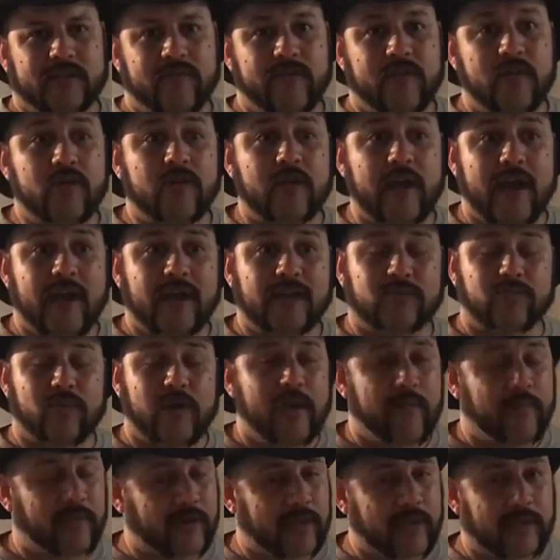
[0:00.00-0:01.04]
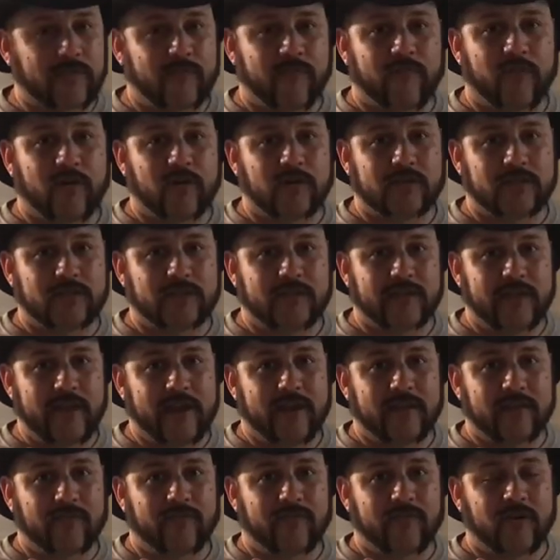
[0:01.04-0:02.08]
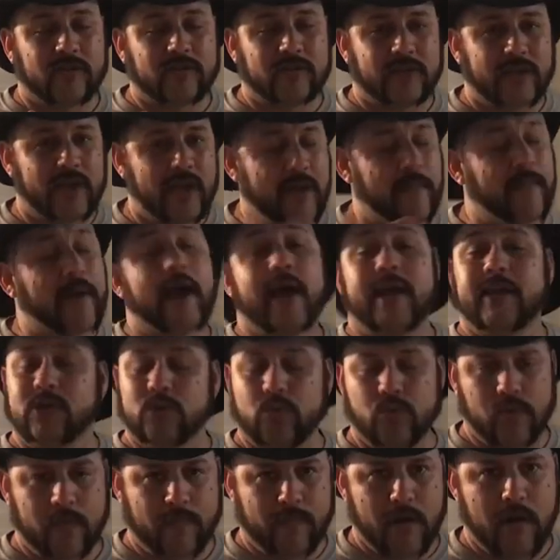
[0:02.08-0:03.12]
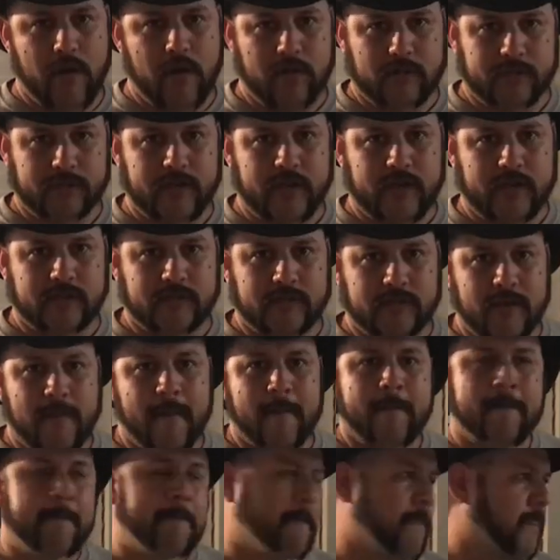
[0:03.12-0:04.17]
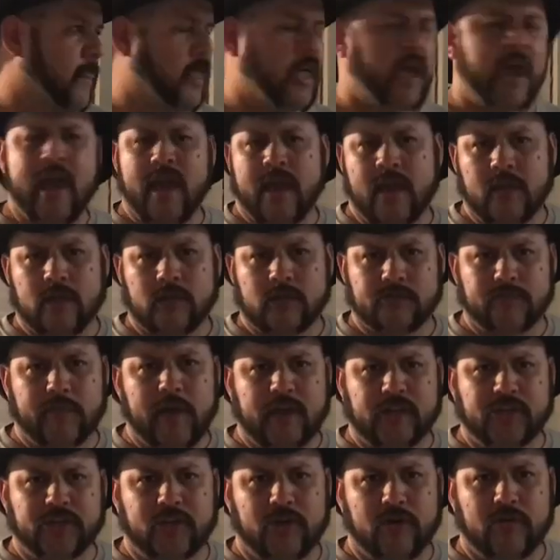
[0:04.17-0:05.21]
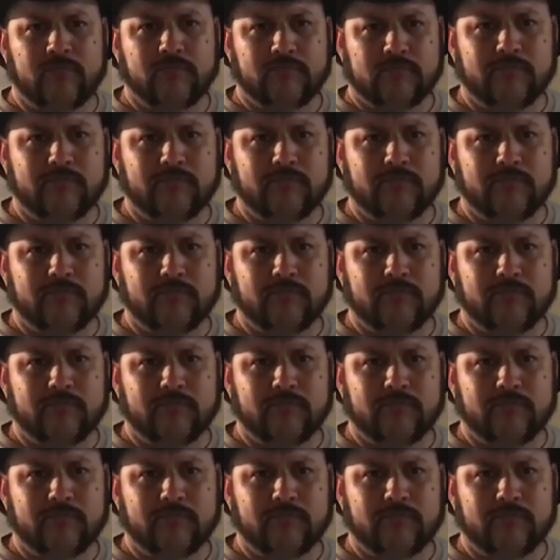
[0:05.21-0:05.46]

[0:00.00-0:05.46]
If you guys were able to get it the first time, I do apologize. Hey, it's my show.